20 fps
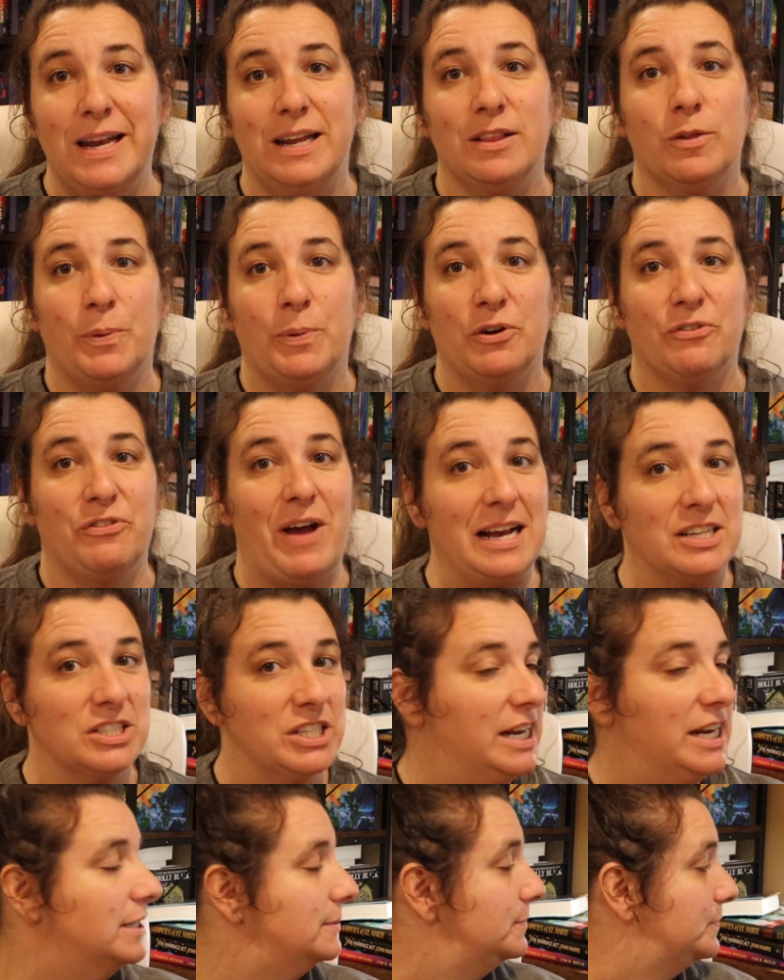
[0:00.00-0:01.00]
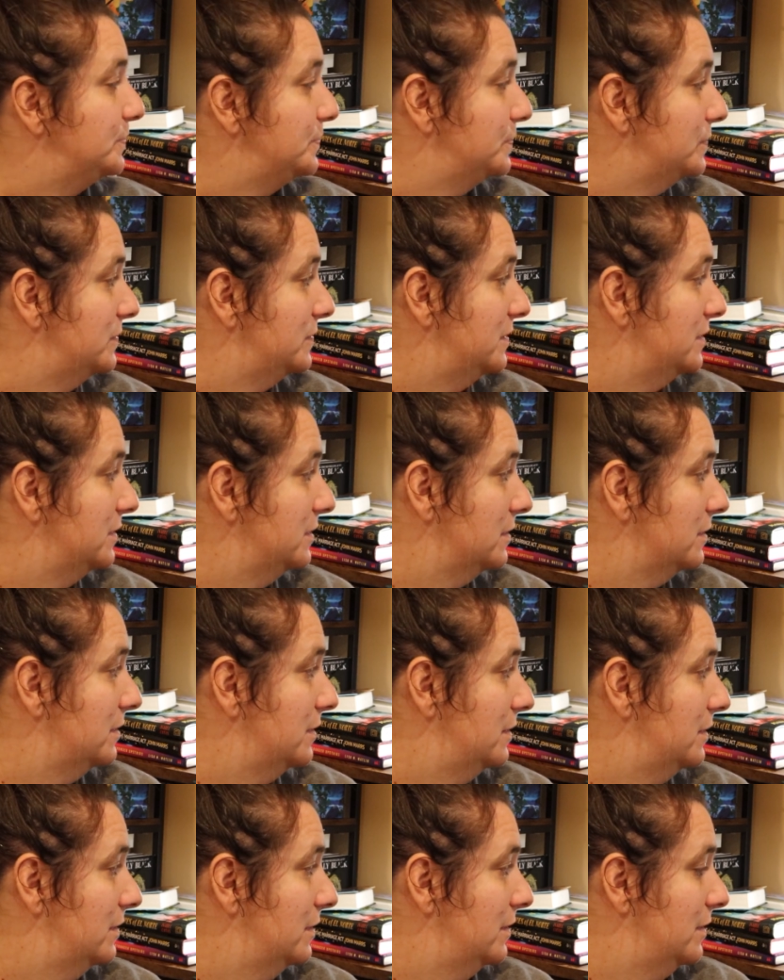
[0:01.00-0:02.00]
and a 9-hour failed
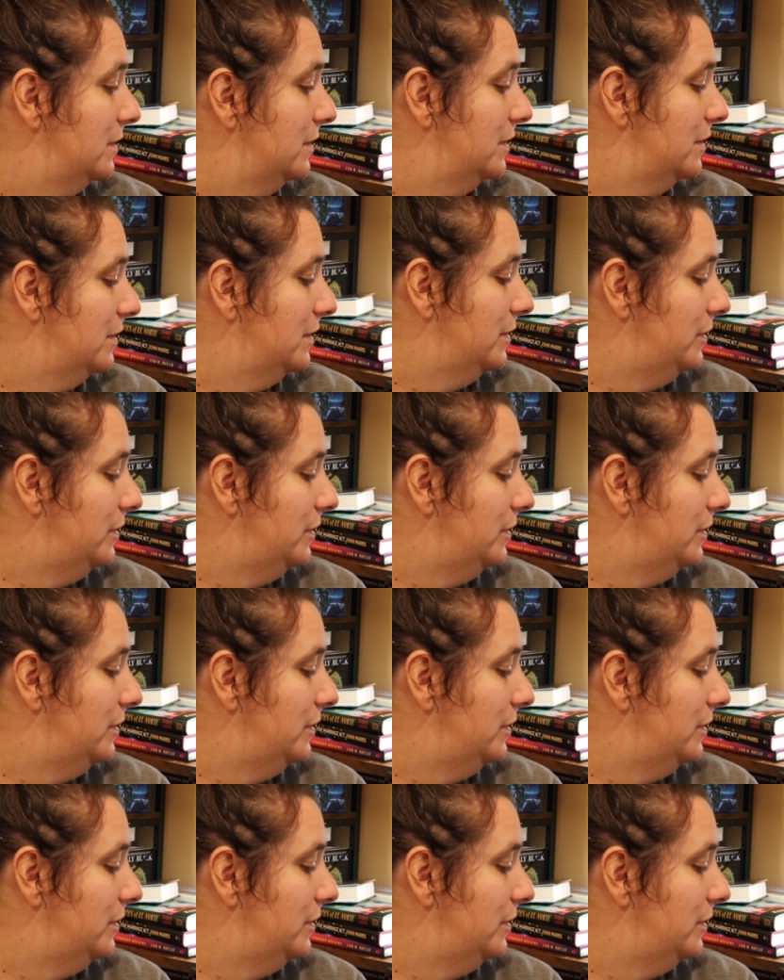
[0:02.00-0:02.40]
print too.